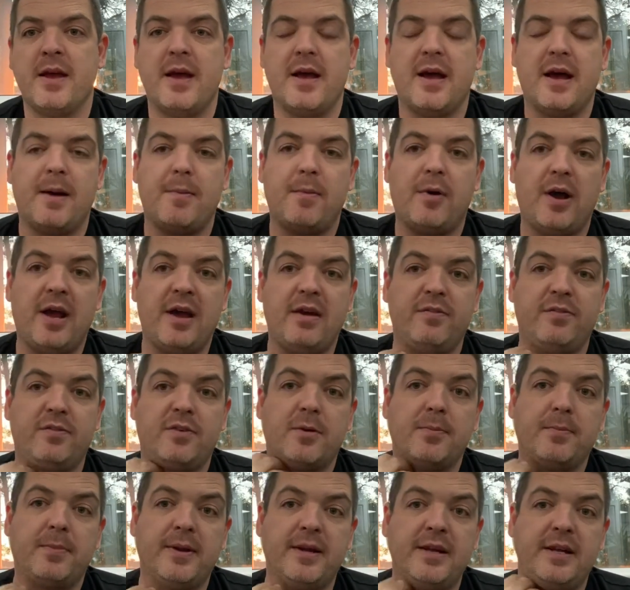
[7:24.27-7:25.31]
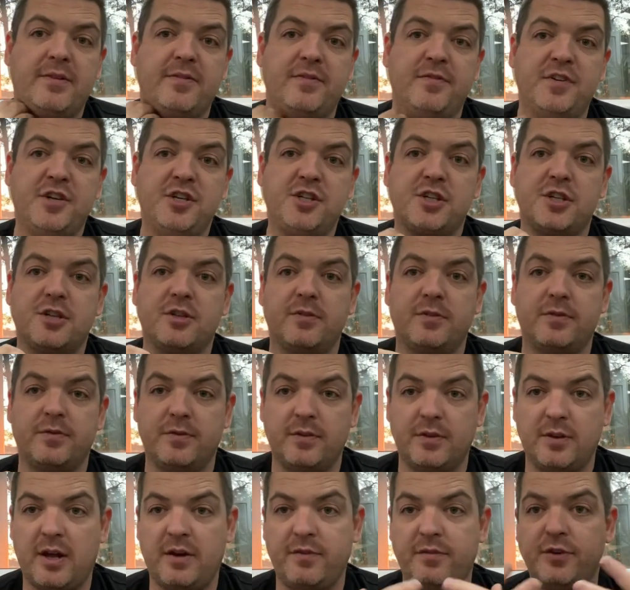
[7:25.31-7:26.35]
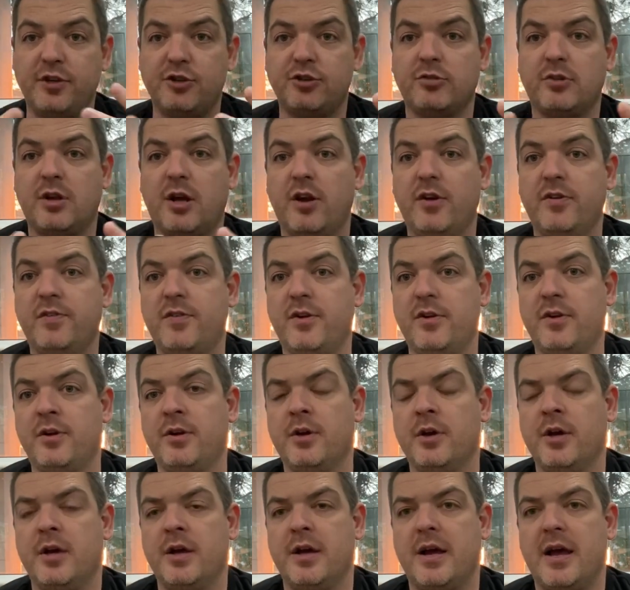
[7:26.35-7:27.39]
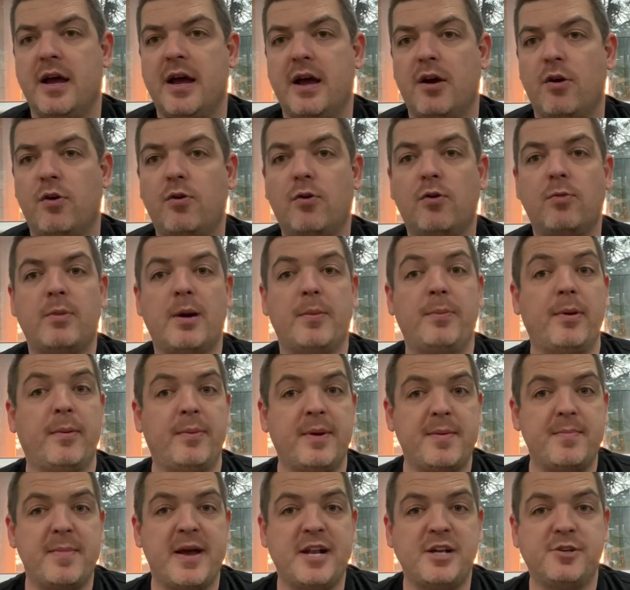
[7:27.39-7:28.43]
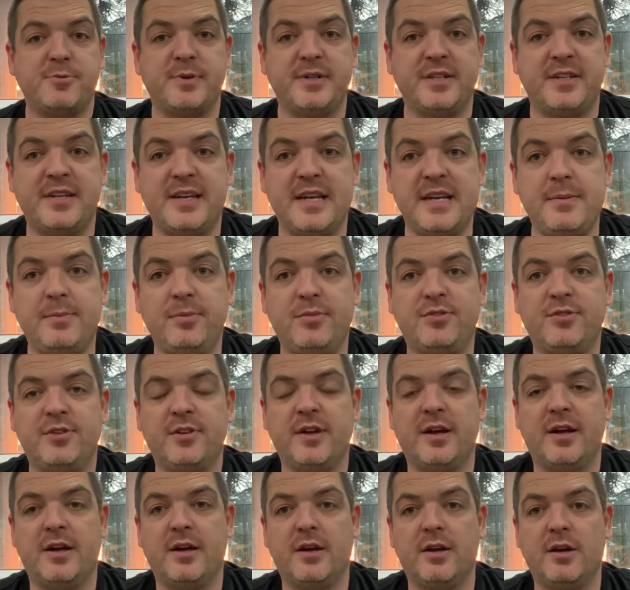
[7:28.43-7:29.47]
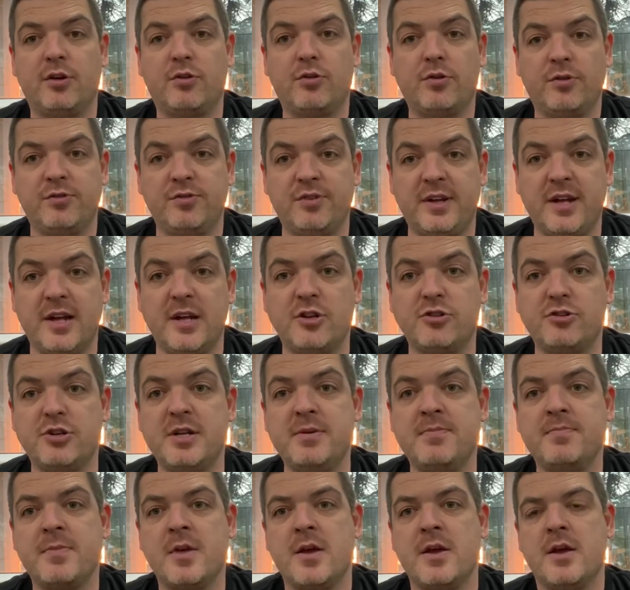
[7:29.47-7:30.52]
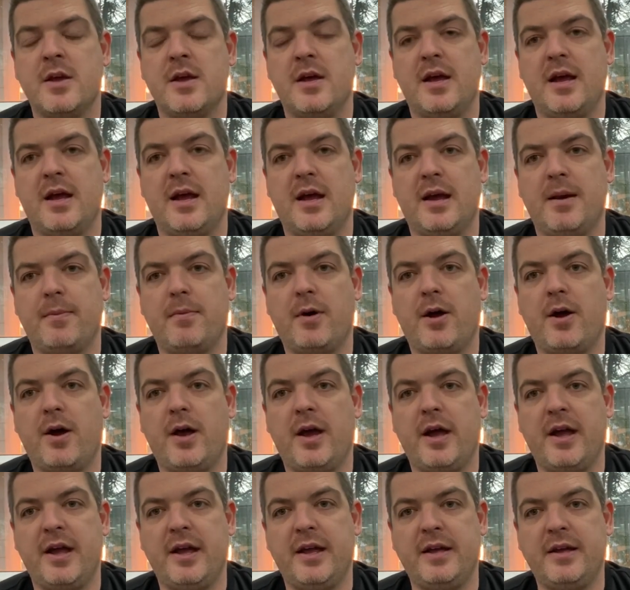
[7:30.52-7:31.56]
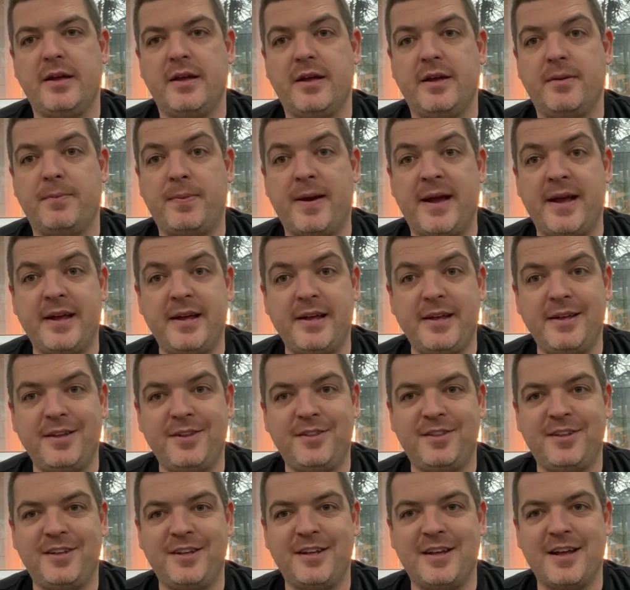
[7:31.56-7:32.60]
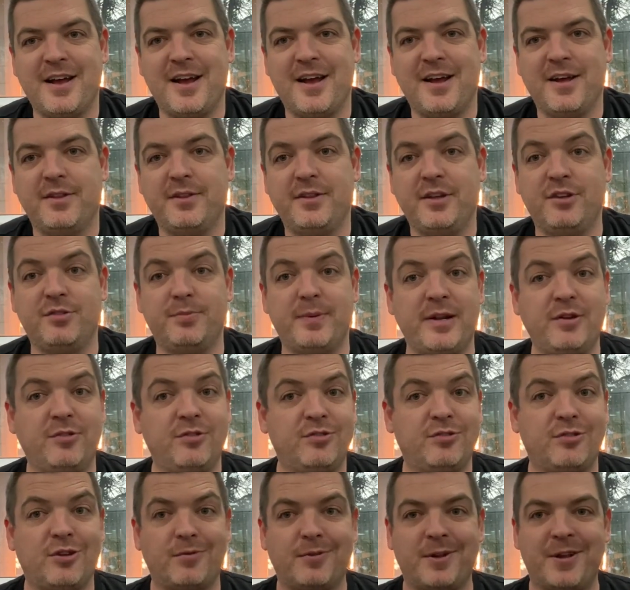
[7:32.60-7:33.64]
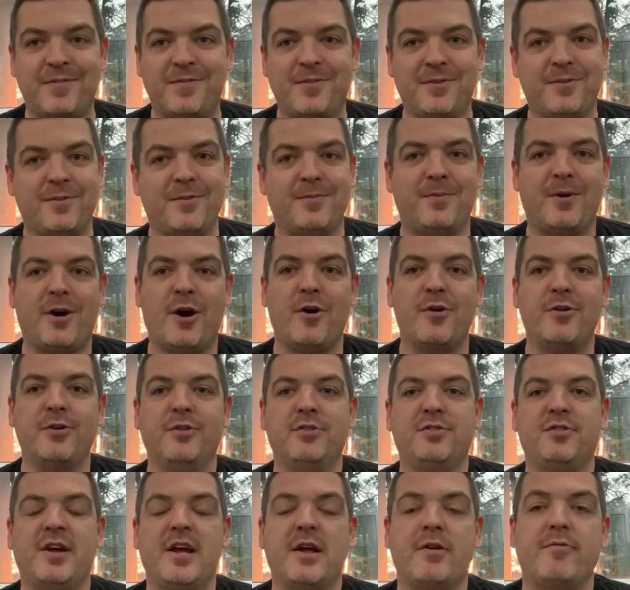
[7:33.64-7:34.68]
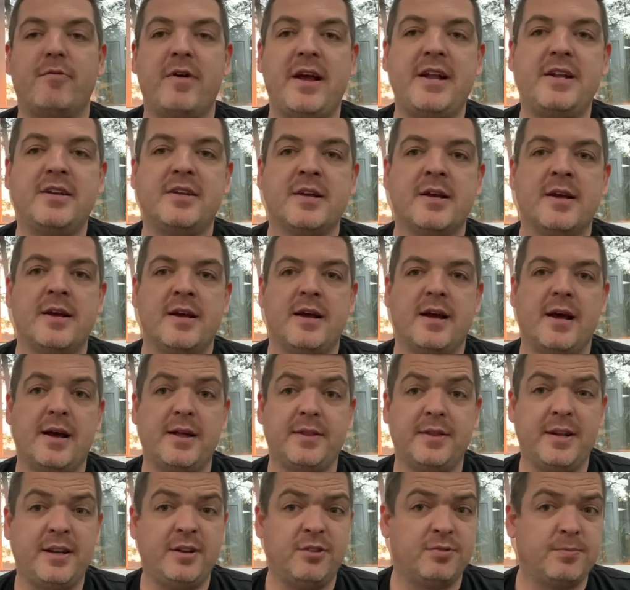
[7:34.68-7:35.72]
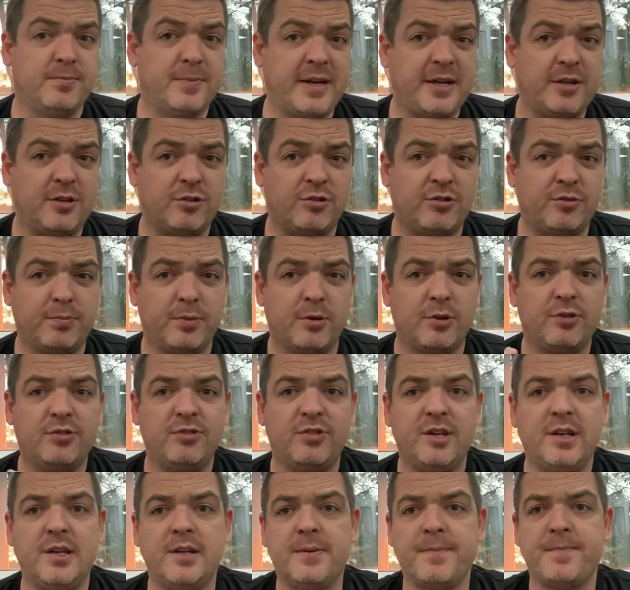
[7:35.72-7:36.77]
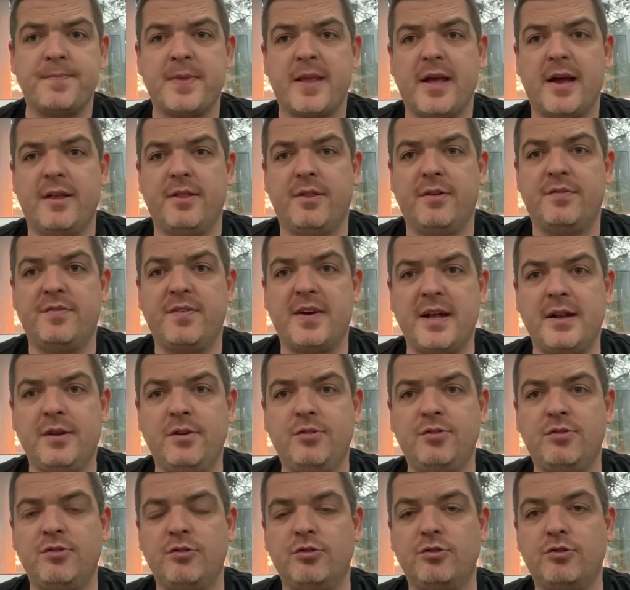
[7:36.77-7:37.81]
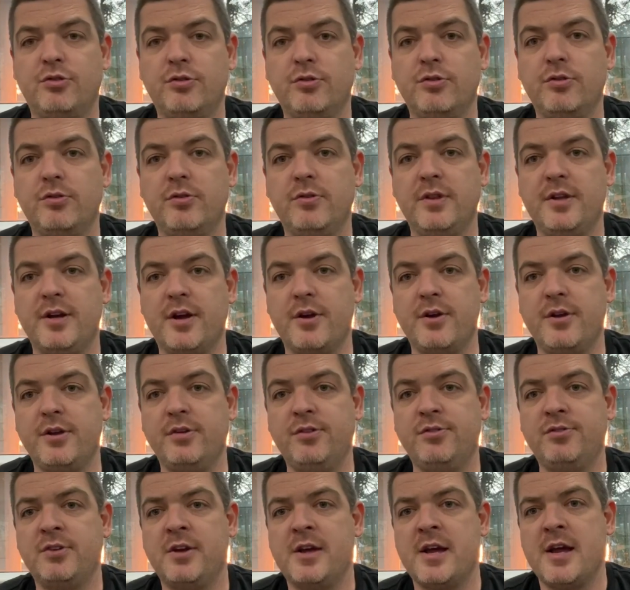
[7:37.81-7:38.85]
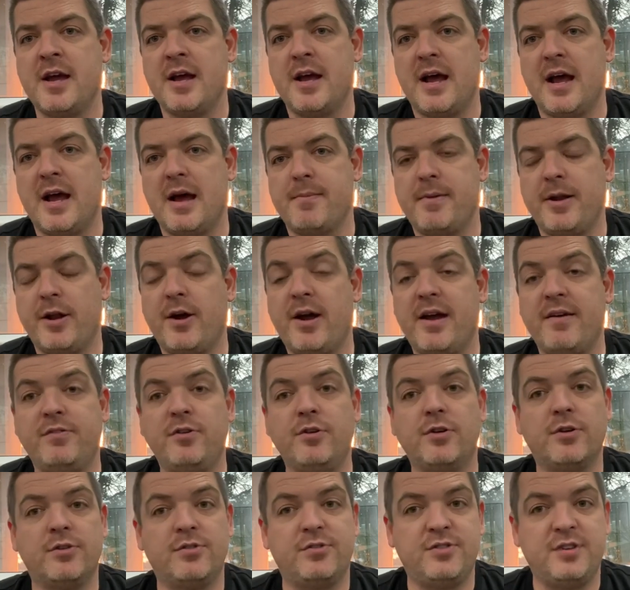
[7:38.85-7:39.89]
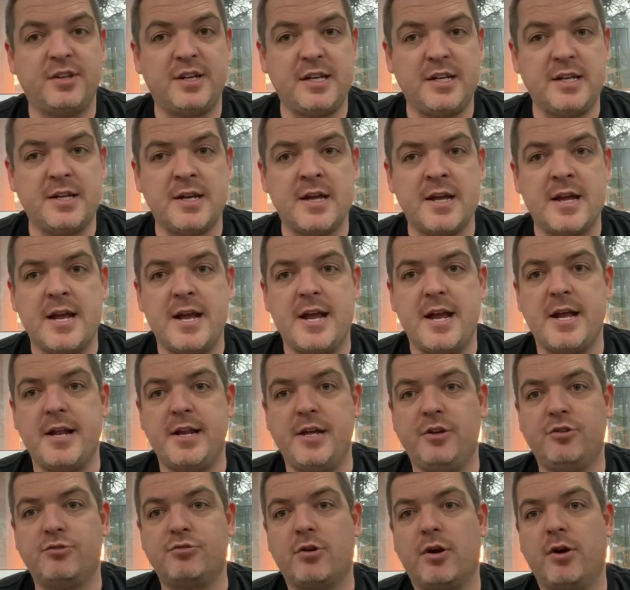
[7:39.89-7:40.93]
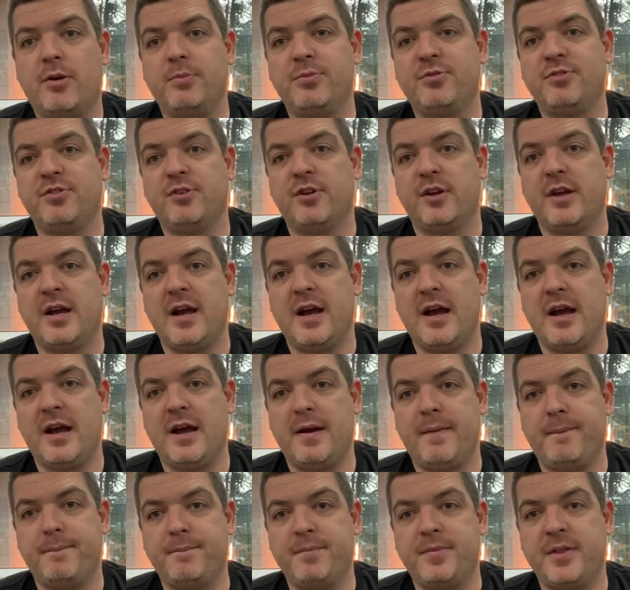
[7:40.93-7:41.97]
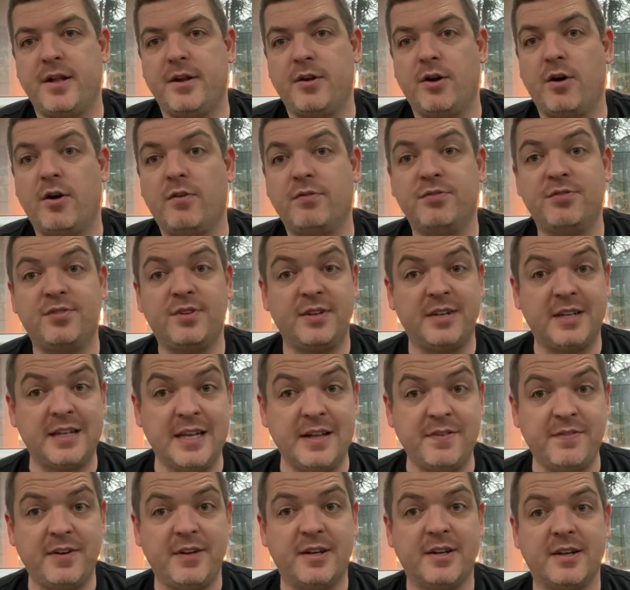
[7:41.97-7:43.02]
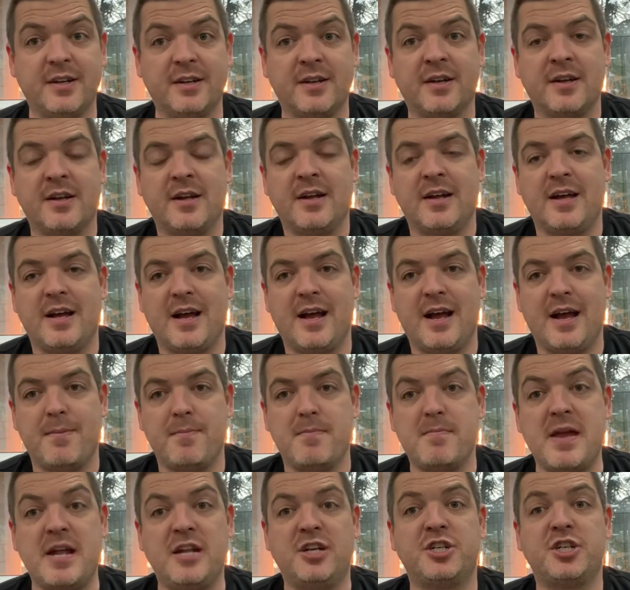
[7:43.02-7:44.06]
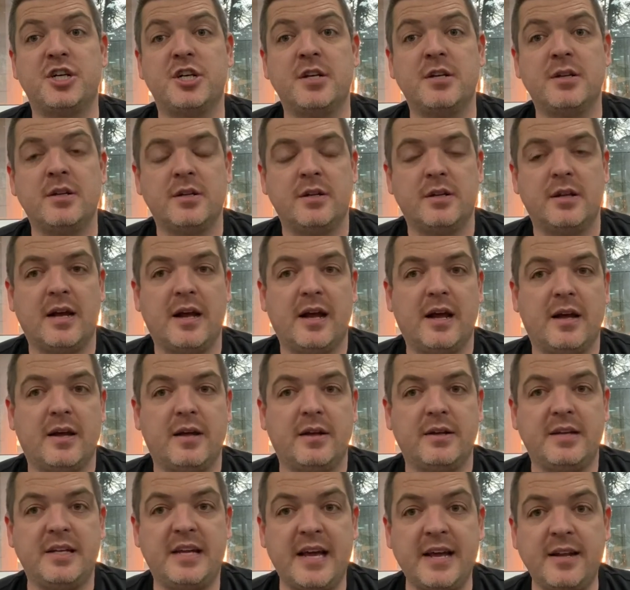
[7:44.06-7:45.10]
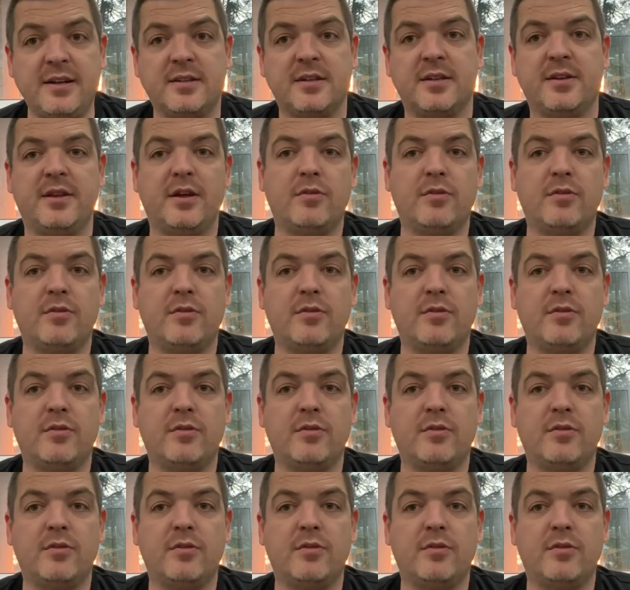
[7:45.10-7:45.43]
I have complete visual over all my property management teams across the country. I pay the expenses, so whenever my owners get rent, that is me dispersing the funds to the owners. And I have not seen any drops that are of significant mention yet.